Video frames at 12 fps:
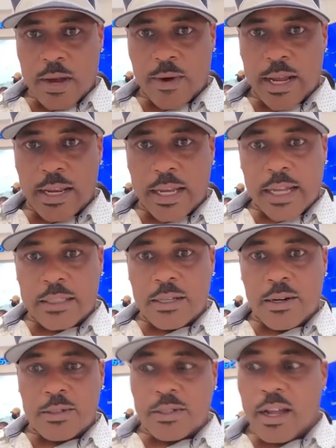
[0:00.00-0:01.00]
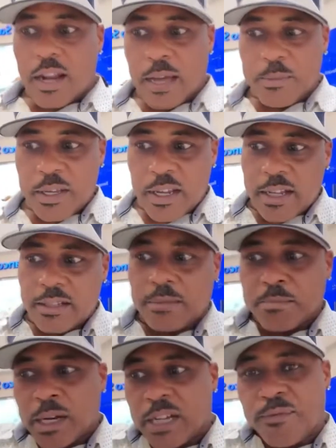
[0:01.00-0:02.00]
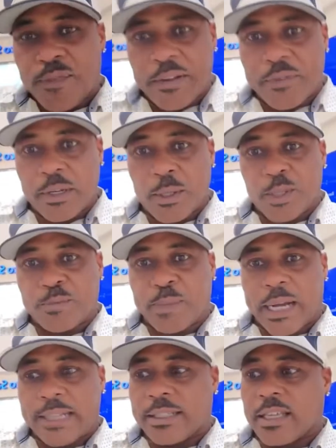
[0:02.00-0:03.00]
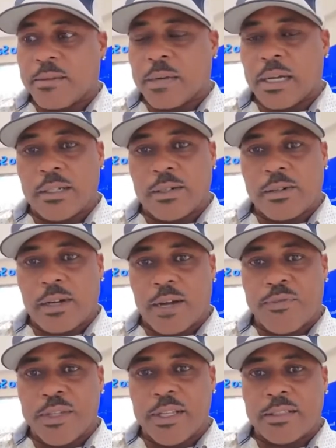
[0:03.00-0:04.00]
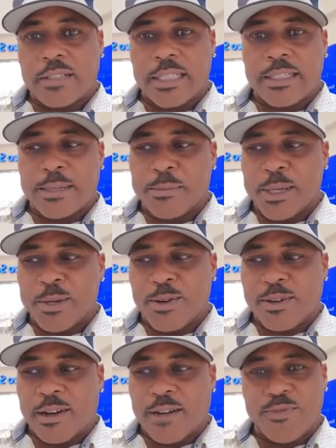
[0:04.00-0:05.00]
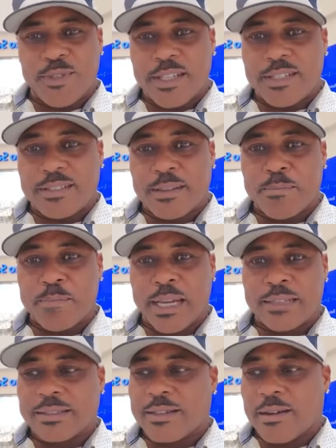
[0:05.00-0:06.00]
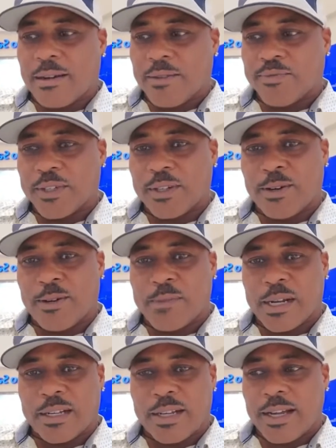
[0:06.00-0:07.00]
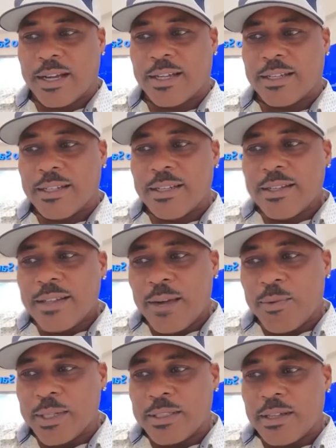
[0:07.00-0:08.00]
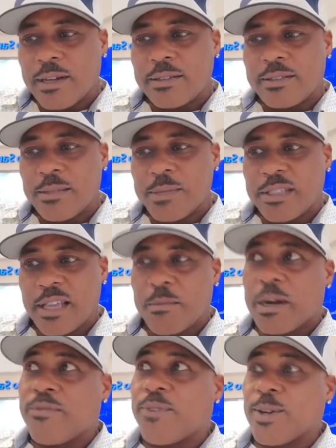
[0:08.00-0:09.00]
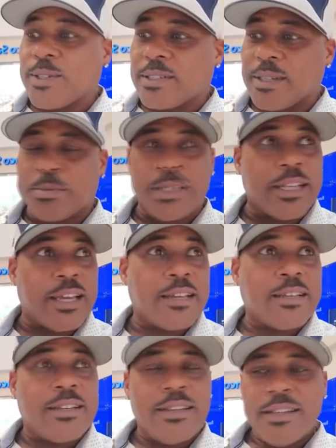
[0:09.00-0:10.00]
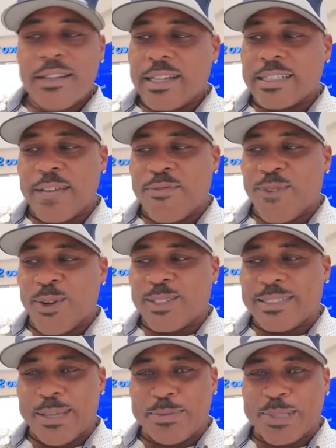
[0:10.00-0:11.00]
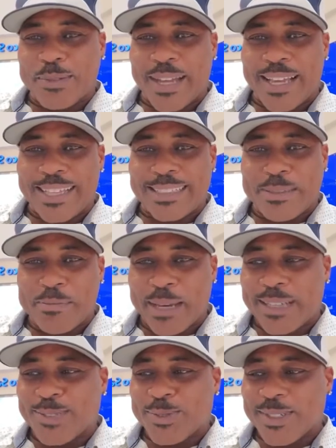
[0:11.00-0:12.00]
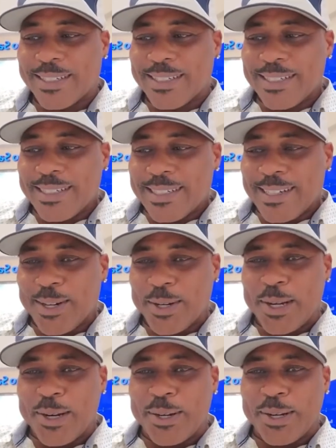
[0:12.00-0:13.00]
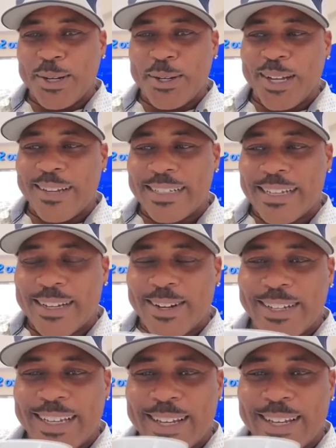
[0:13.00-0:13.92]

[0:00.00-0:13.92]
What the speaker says: right, like I told y'all, I'm here at my favorite little spot to get my little coffee. This Santo Domingo coffee is the best coffee. Oh my God. I wanted y'all to see me take my first sip today. That first sip seemed like it's the best one. Hold on. Here you go.